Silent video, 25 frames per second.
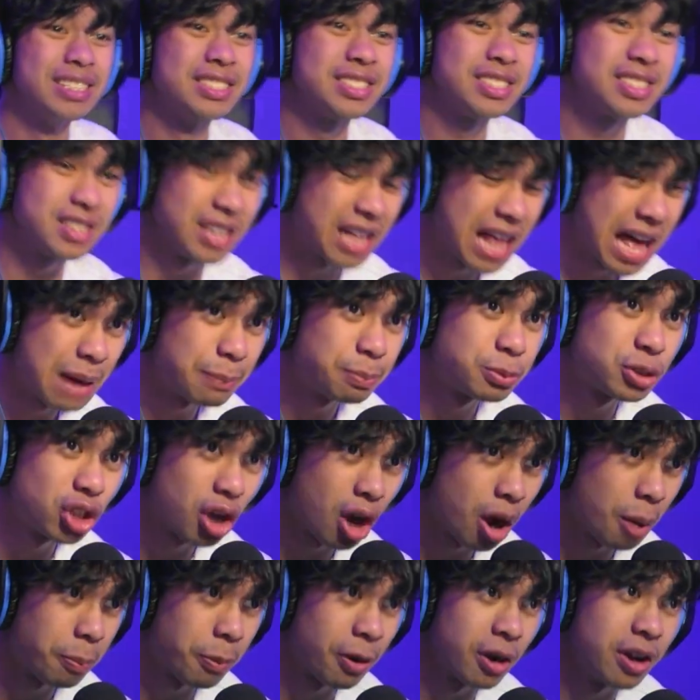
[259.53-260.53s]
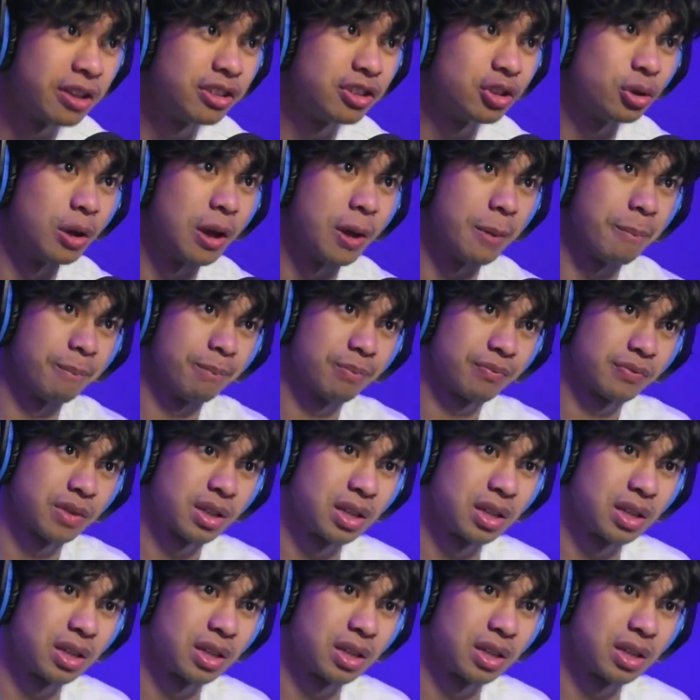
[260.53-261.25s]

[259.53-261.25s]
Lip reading: Slap Chopper into it.